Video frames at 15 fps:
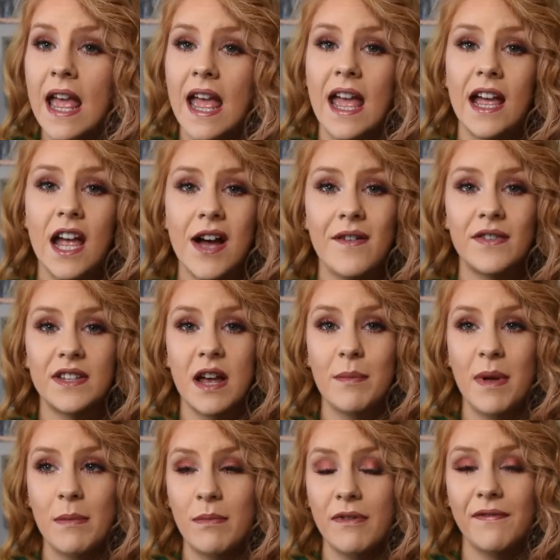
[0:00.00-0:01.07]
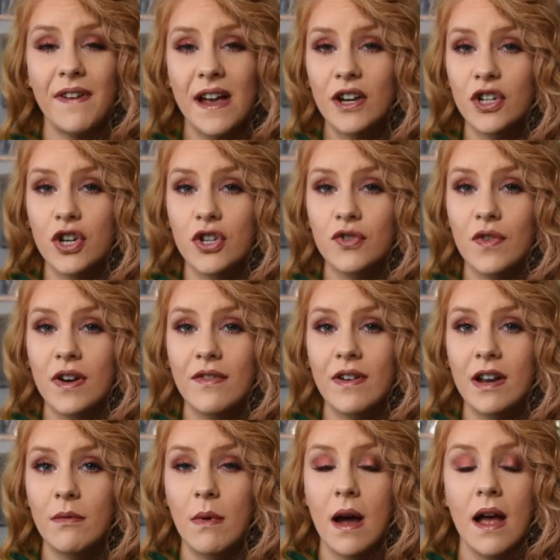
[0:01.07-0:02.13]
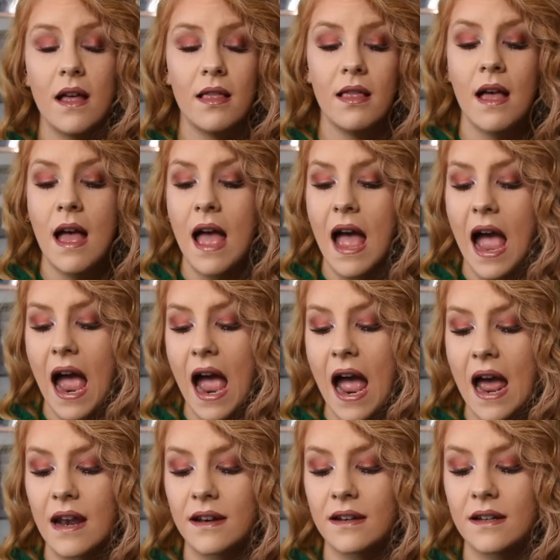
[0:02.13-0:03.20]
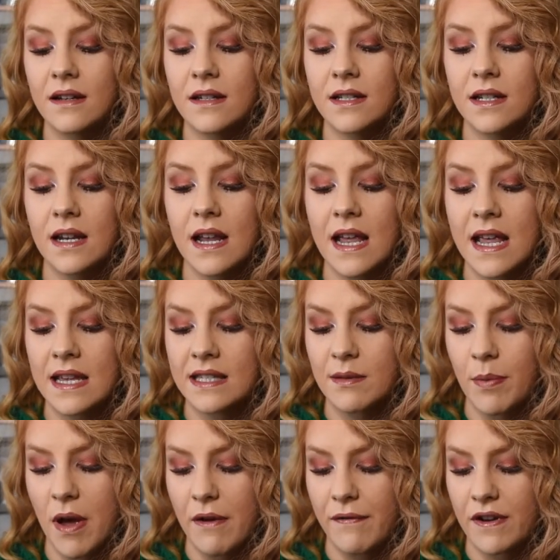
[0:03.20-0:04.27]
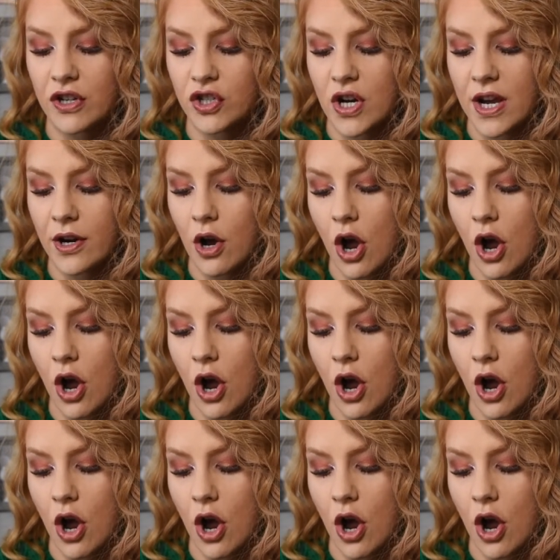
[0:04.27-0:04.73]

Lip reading: It covers up imperfections really, really well, and it is the perfect shade.